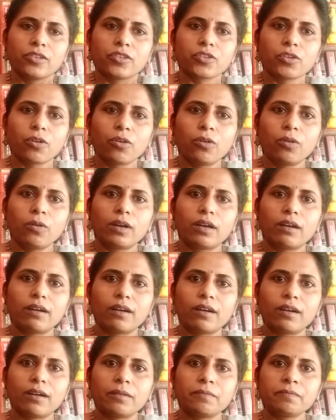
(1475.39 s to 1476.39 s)
So
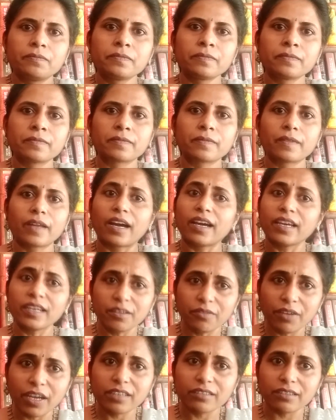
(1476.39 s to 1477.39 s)
I
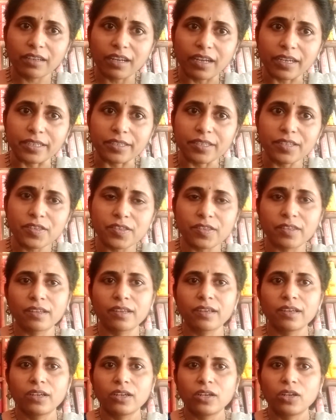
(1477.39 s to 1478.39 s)
have had clients
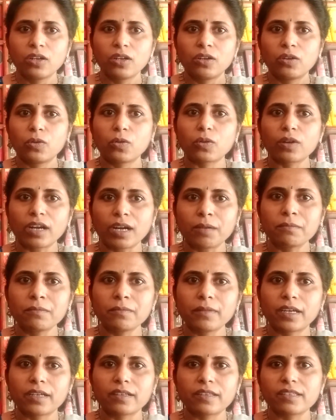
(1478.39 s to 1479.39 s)
who
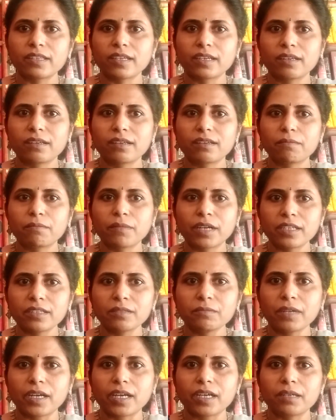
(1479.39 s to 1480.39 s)
come and say,
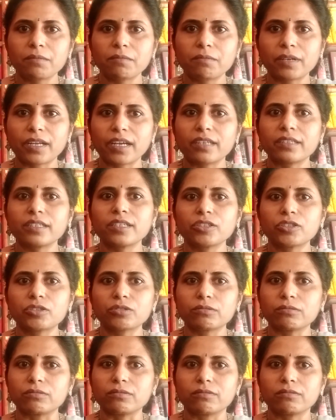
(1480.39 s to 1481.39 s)
"Madam, I am planning
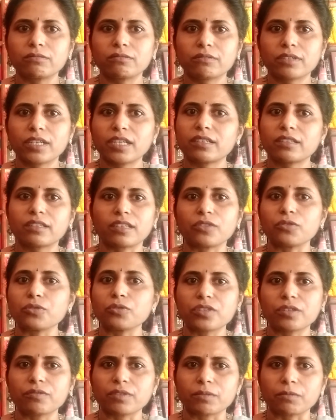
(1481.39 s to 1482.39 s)
to get an
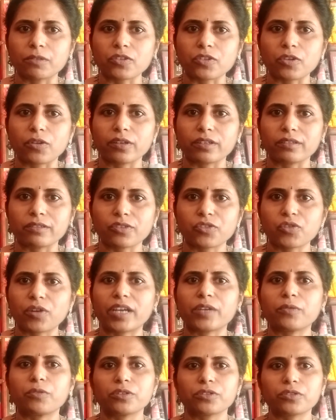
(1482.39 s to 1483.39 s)
NOC from this lawyer, so
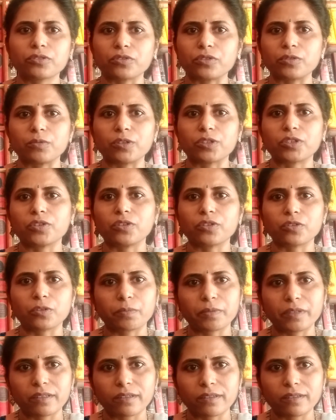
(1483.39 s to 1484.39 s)
I want to know what your
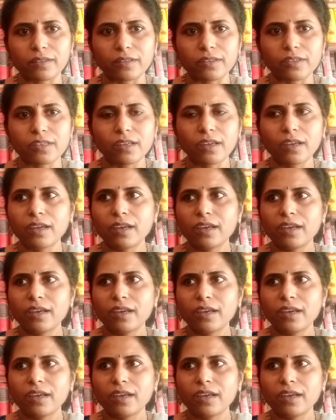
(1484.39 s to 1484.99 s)
opinion is."